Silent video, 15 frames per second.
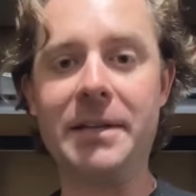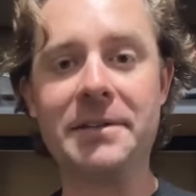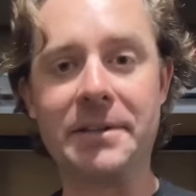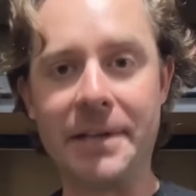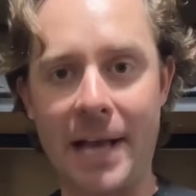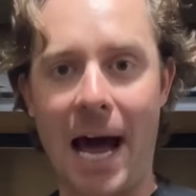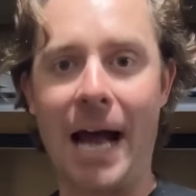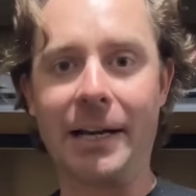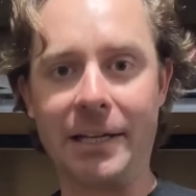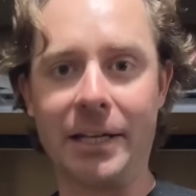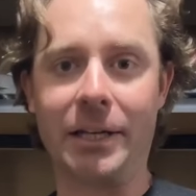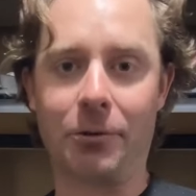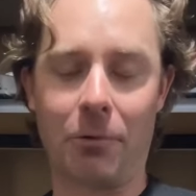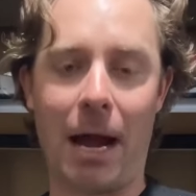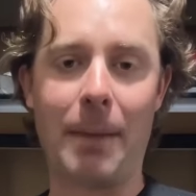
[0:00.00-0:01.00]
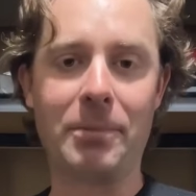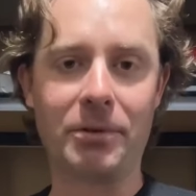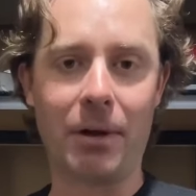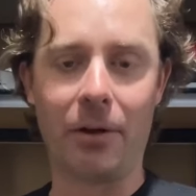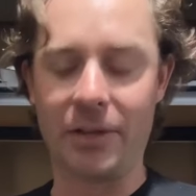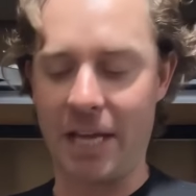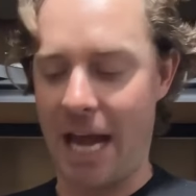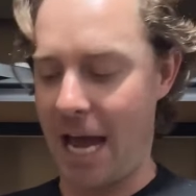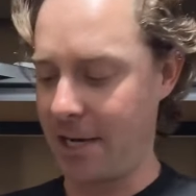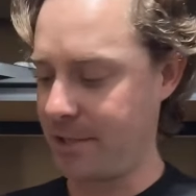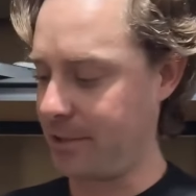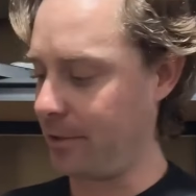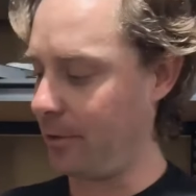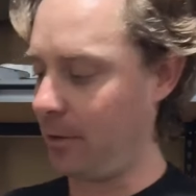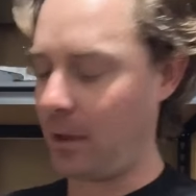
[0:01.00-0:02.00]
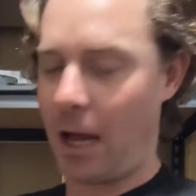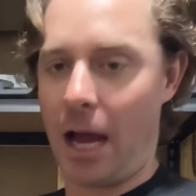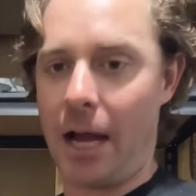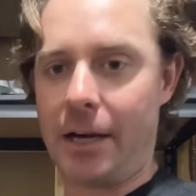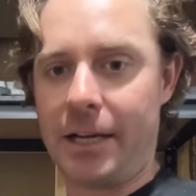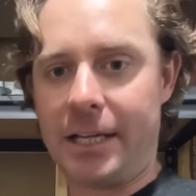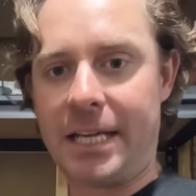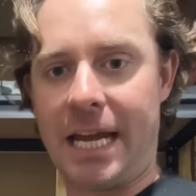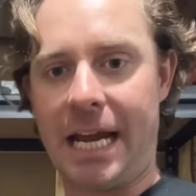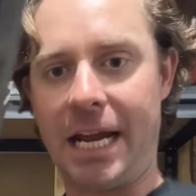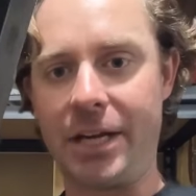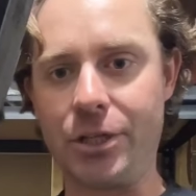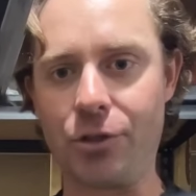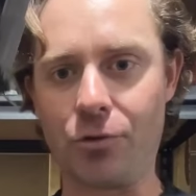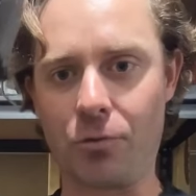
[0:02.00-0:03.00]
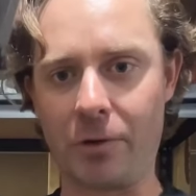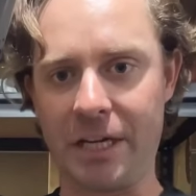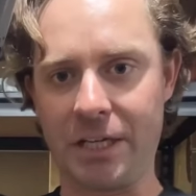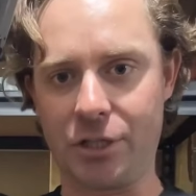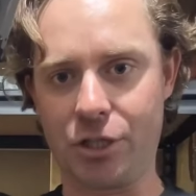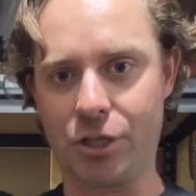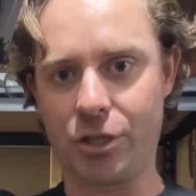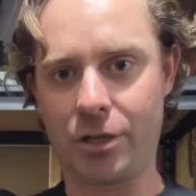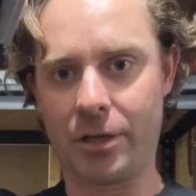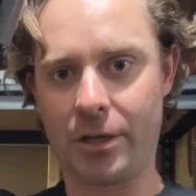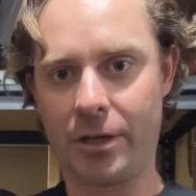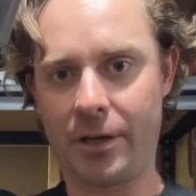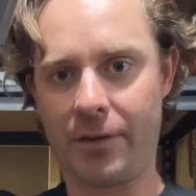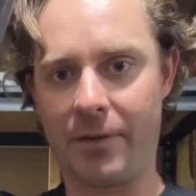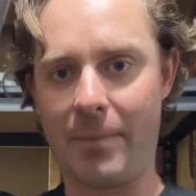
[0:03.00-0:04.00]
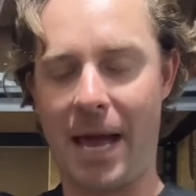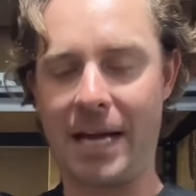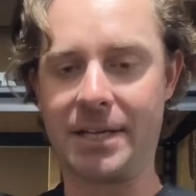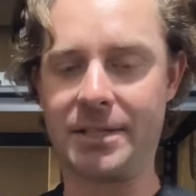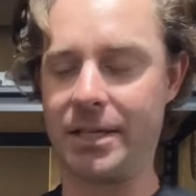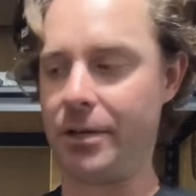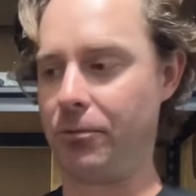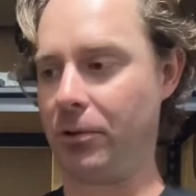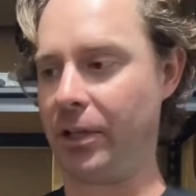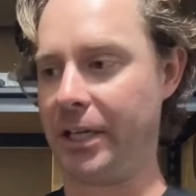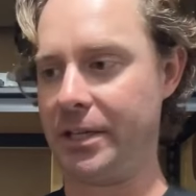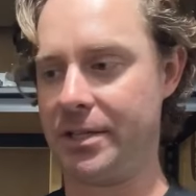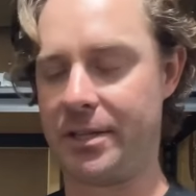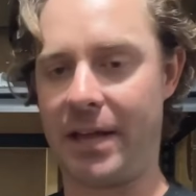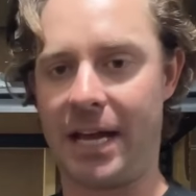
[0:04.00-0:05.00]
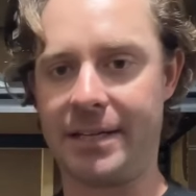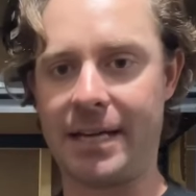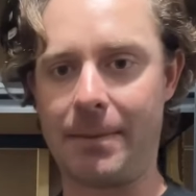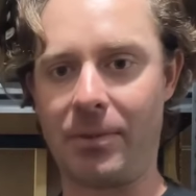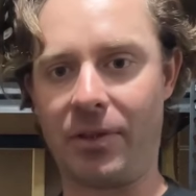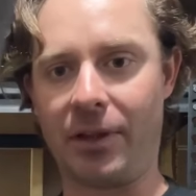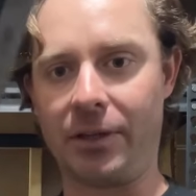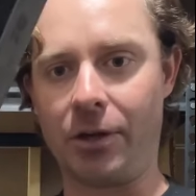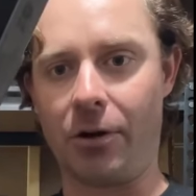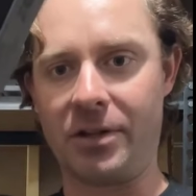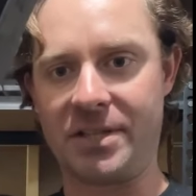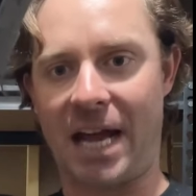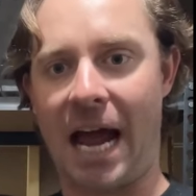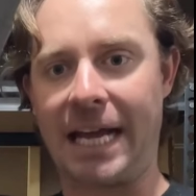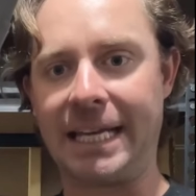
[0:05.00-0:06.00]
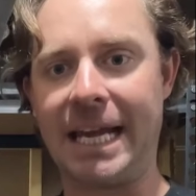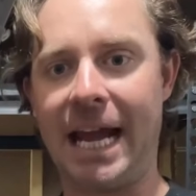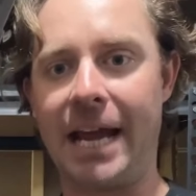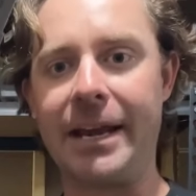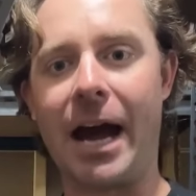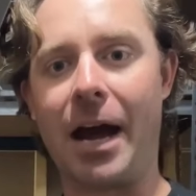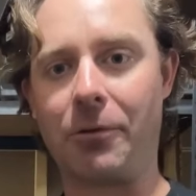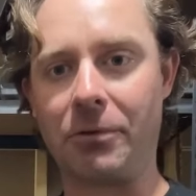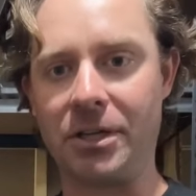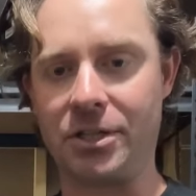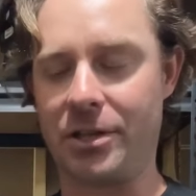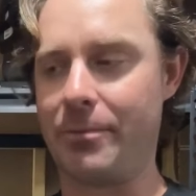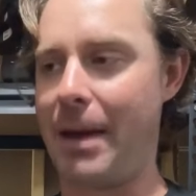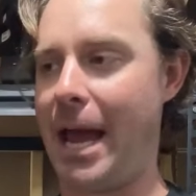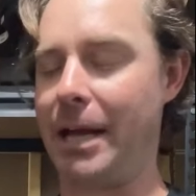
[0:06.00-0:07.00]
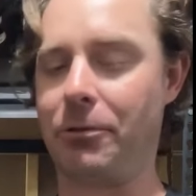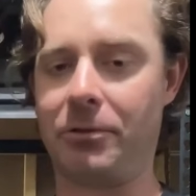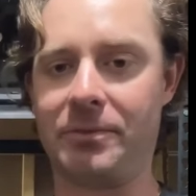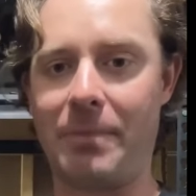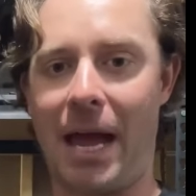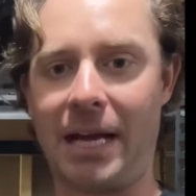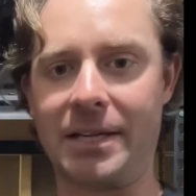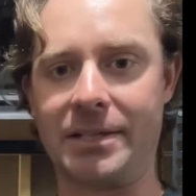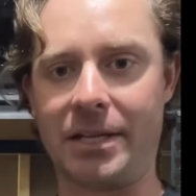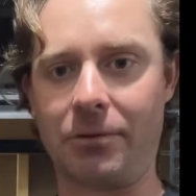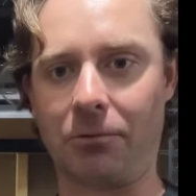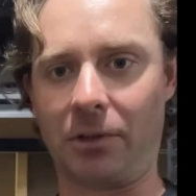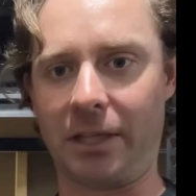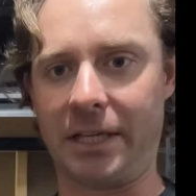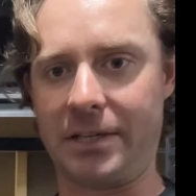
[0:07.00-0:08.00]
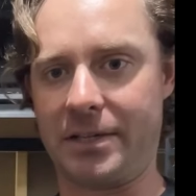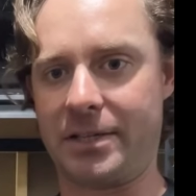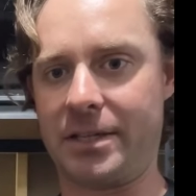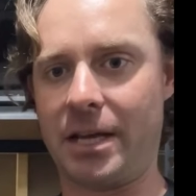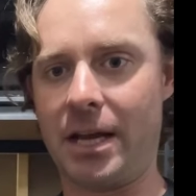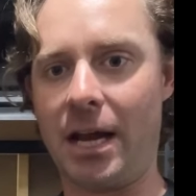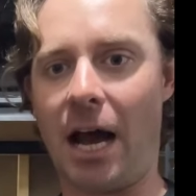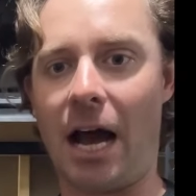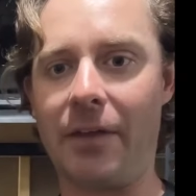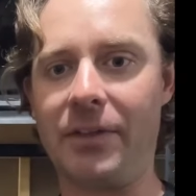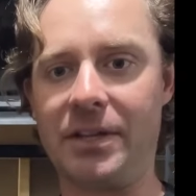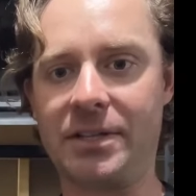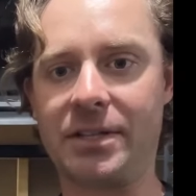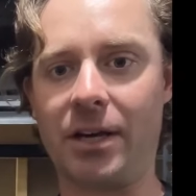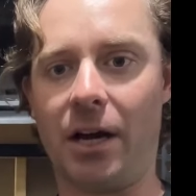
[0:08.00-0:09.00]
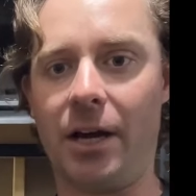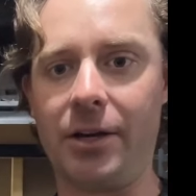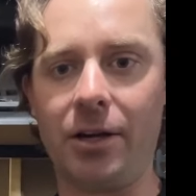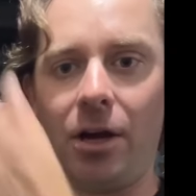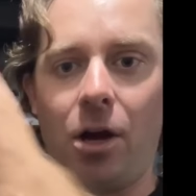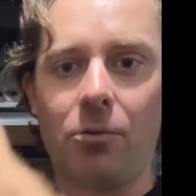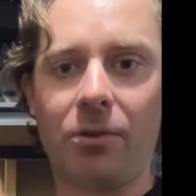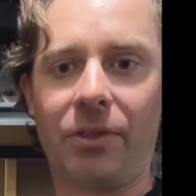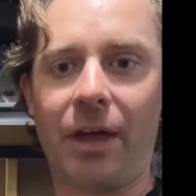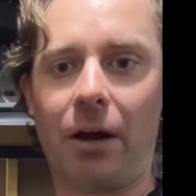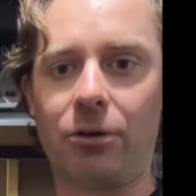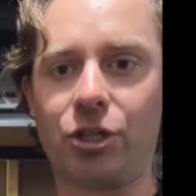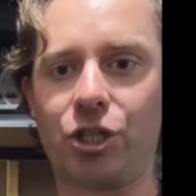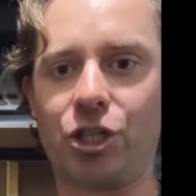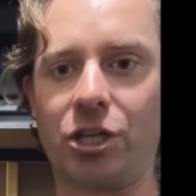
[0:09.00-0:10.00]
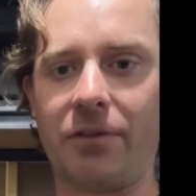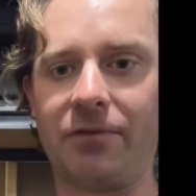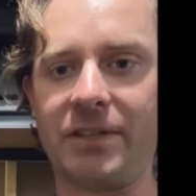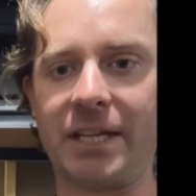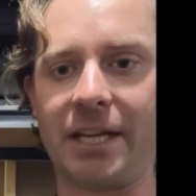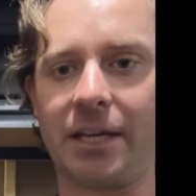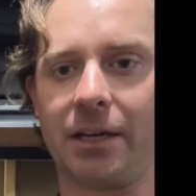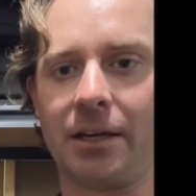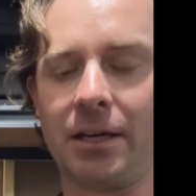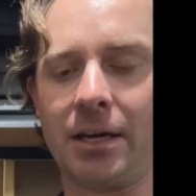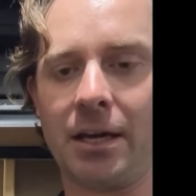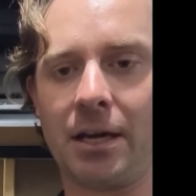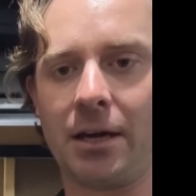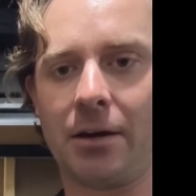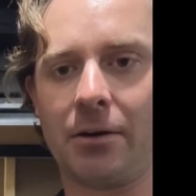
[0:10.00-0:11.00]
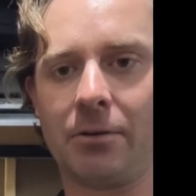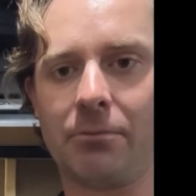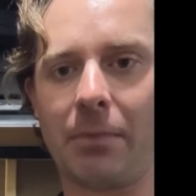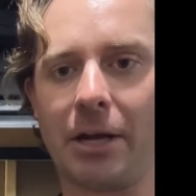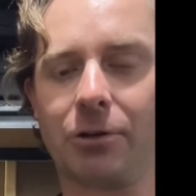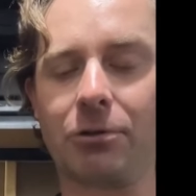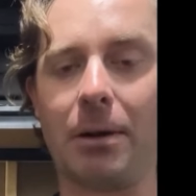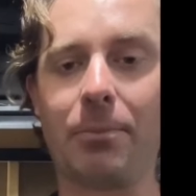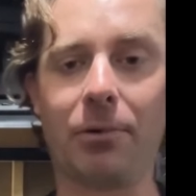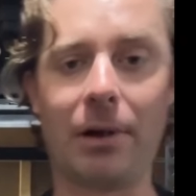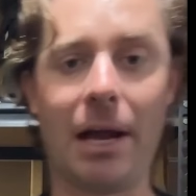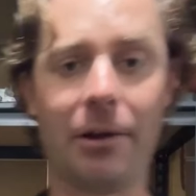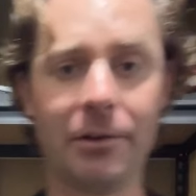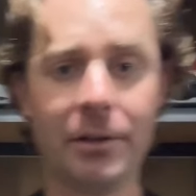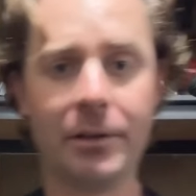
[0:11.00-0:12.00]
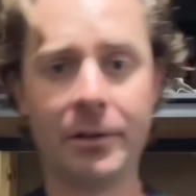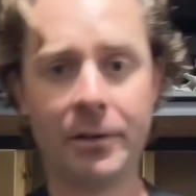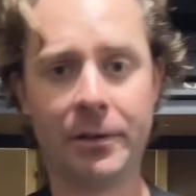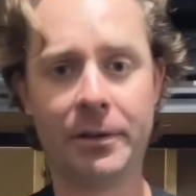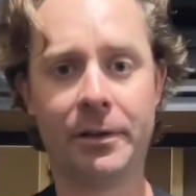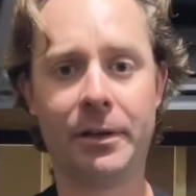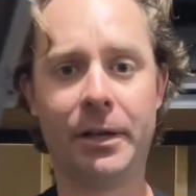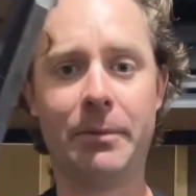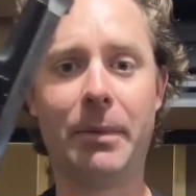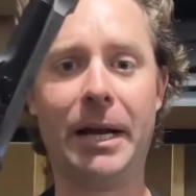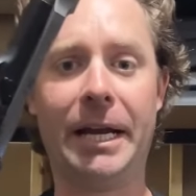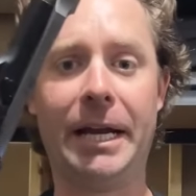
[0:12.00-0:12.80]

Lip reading: is not getting wrapped around the axle on can you reach the magazine release, that type of thing. Notice I cannot reach the magazine release on this gun without shifting my grip around in my